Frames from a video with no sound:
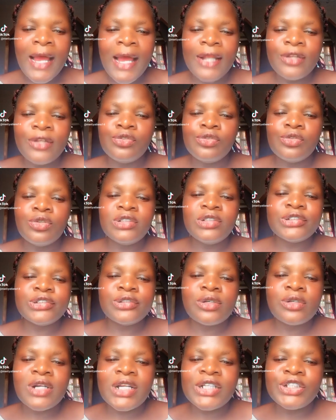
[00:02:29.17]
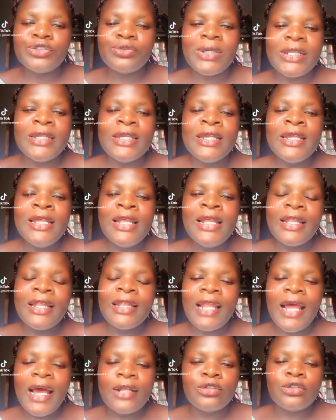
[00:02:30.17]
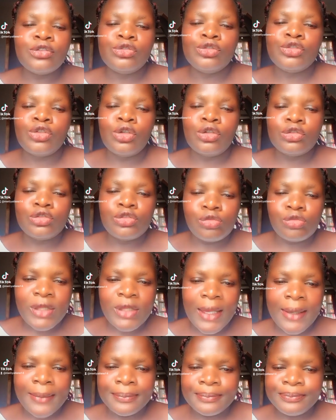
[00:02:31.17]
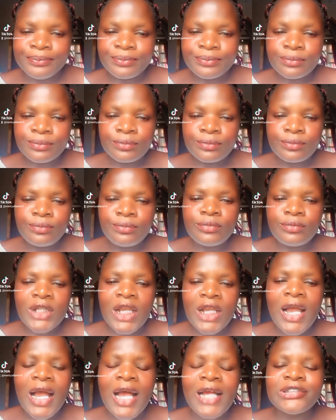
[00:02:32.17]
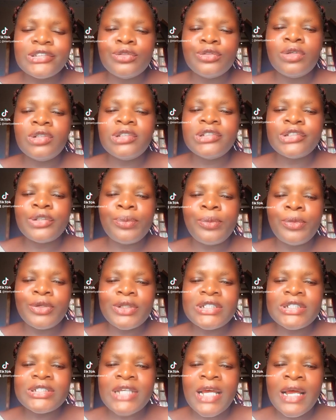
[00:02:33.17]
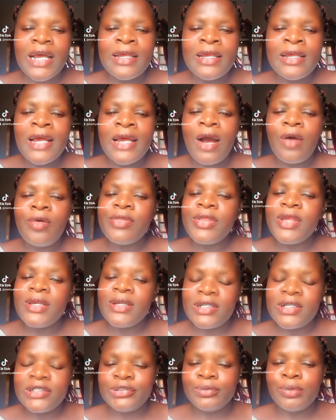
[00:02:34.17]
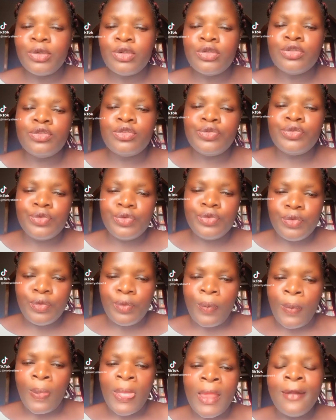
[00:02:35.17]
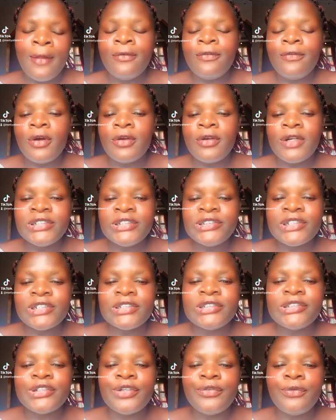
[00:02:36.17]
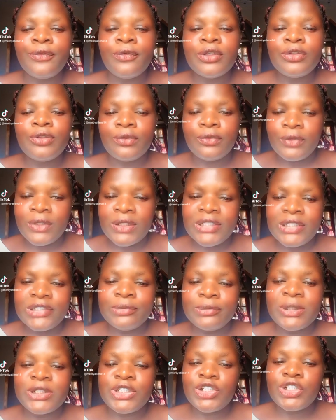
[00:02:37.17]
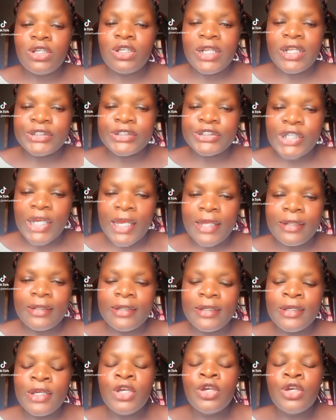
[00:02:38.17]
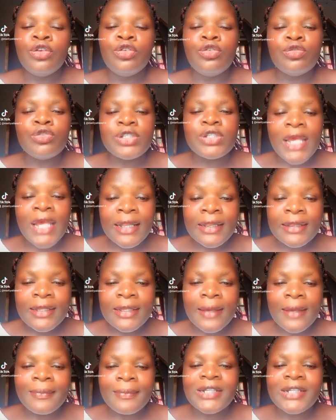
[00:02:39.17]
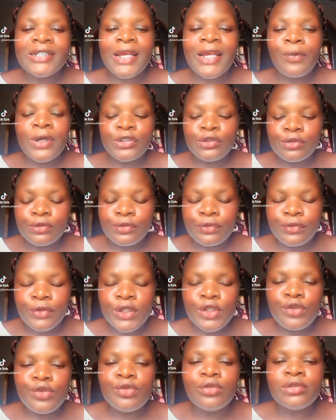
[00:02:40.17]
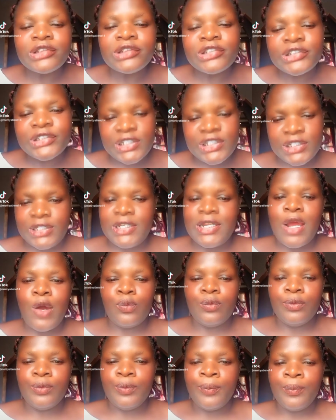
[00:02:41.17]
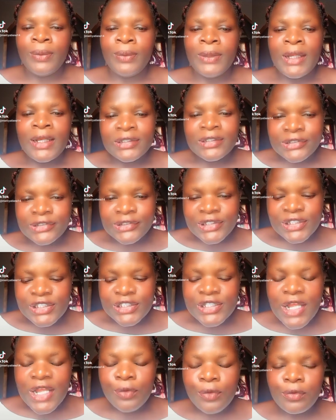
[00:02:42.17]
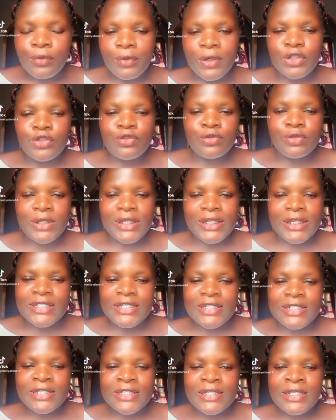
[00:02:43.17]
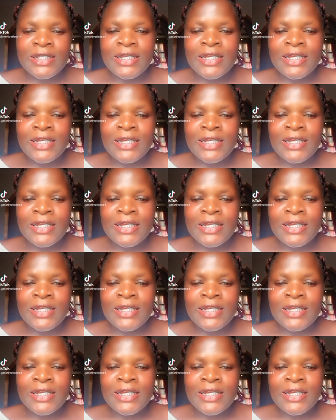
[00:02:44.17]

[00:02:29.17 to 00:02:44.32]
and you also gradually learn to talk to them as you also monitor how they respond to you. For instance, if you want to feed this particular child, you tell them that I want to feed you, sit down. Sit down, you want to eat.